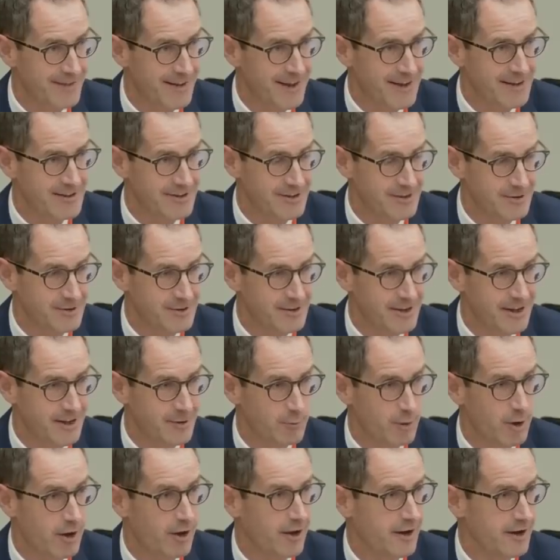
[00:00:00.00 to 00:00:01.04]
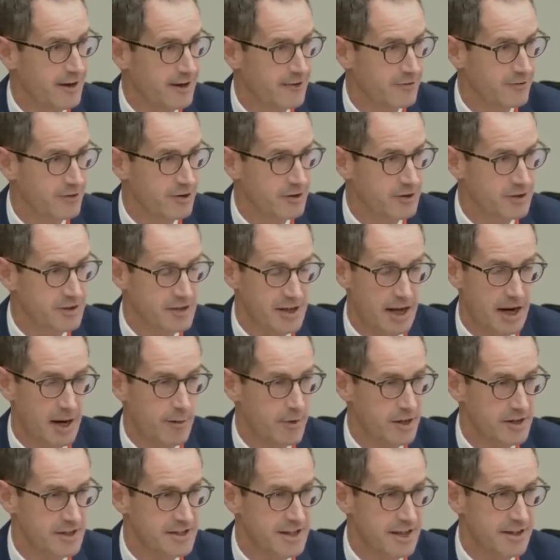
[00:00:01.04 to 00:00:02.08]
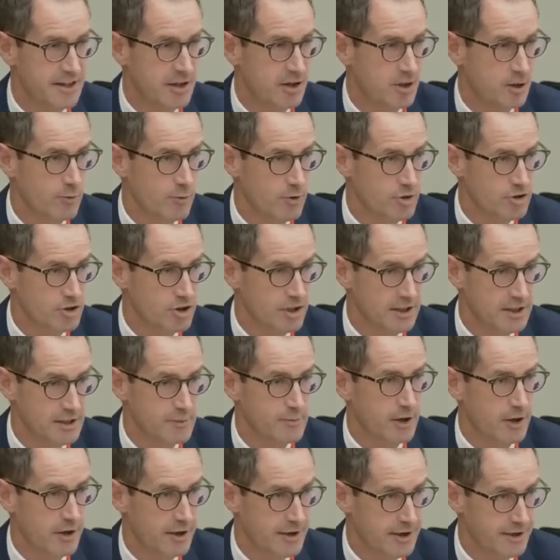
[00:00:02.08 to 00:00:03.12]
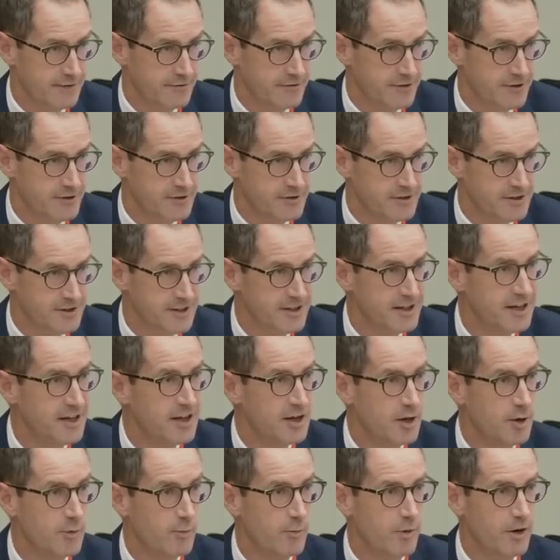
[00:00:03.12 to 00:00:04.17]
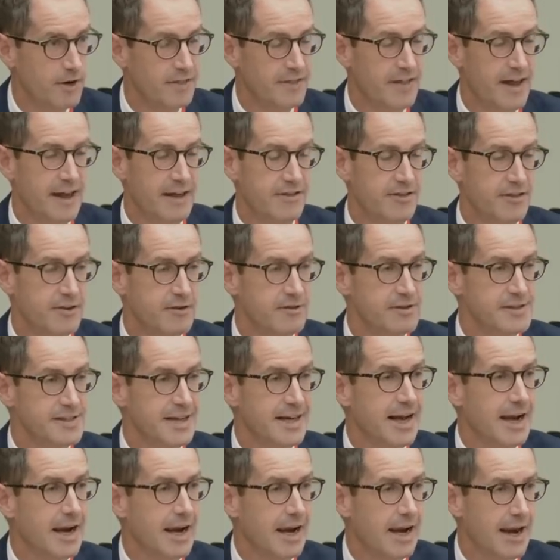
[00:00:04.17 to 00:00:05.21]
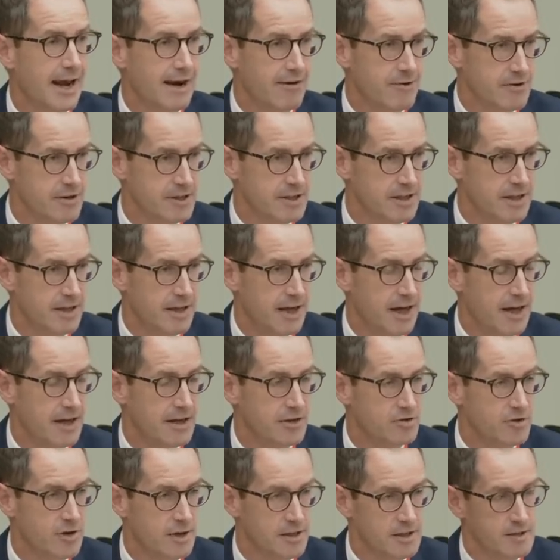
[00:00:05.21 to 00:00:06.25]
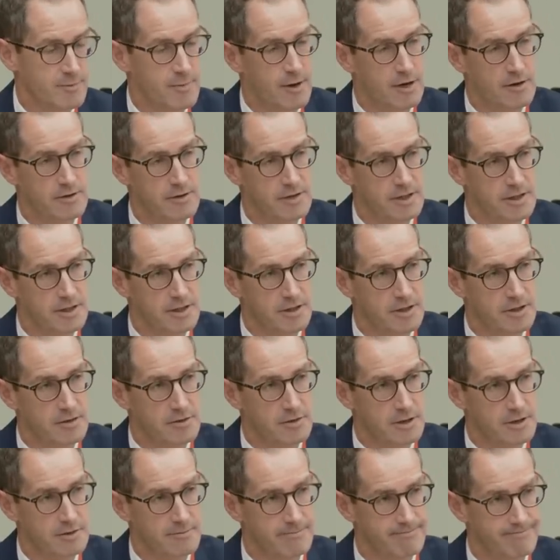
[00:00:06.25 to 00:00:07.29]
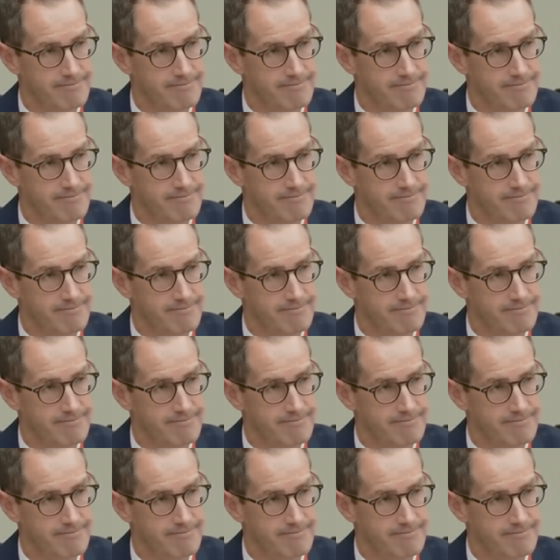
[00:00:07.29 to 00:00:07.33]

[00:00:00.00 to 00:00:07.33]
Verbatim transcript: as you said, malign influence. And I'm not saying that commercial is malign influence, but that there is a clarity and a transparency to it.